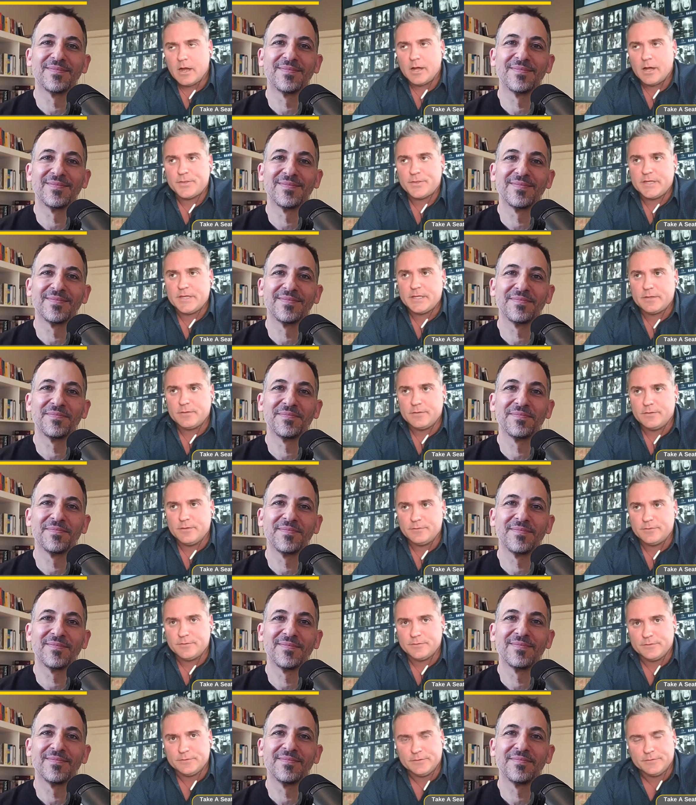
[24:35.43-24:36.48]
Speaker 1: I think
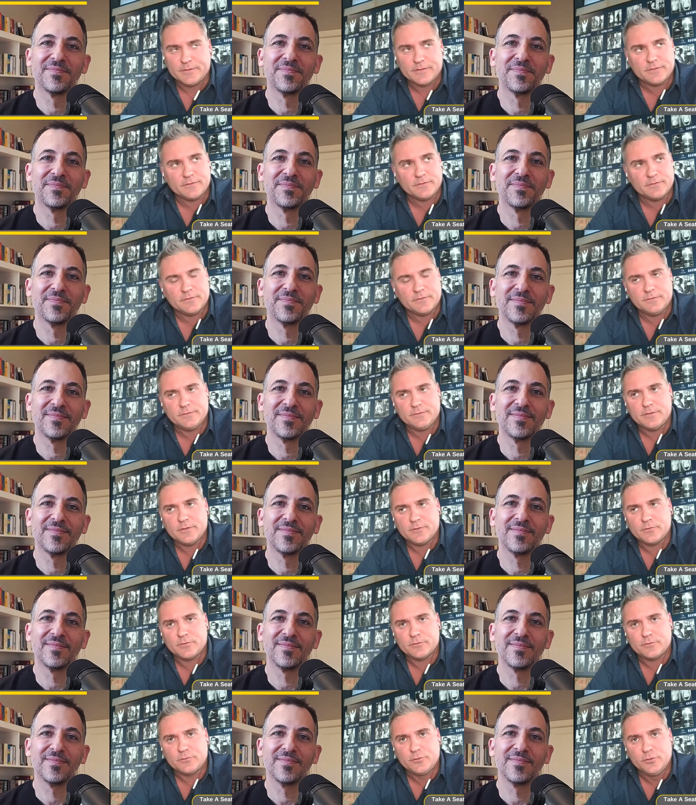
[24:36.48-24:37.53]
uh, that
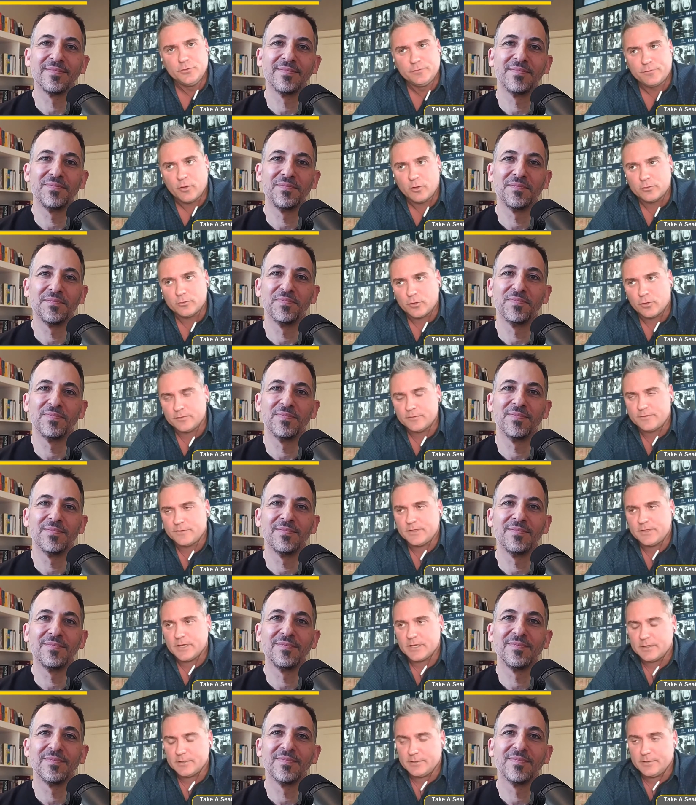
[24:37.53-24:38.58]
there's a twofold answer
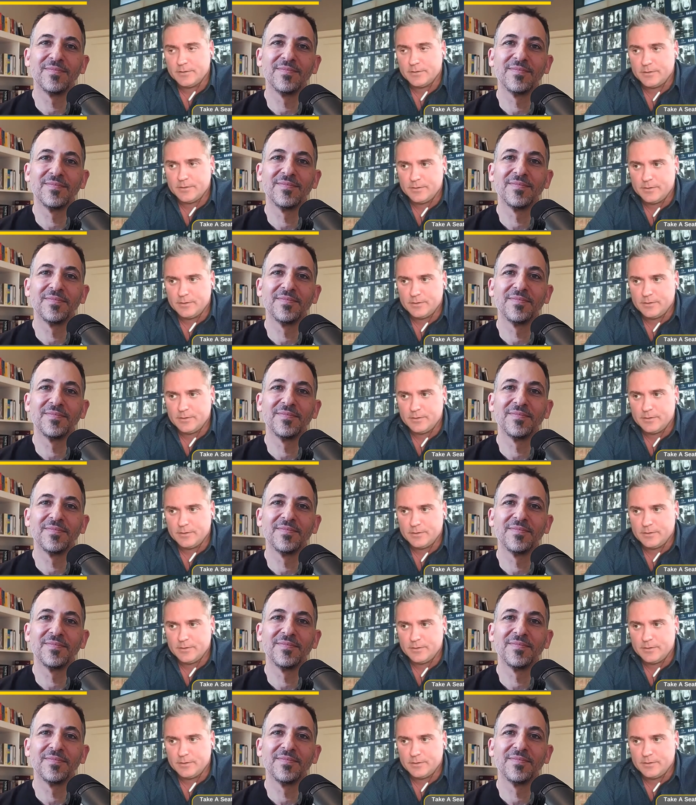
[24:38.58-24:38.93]
here.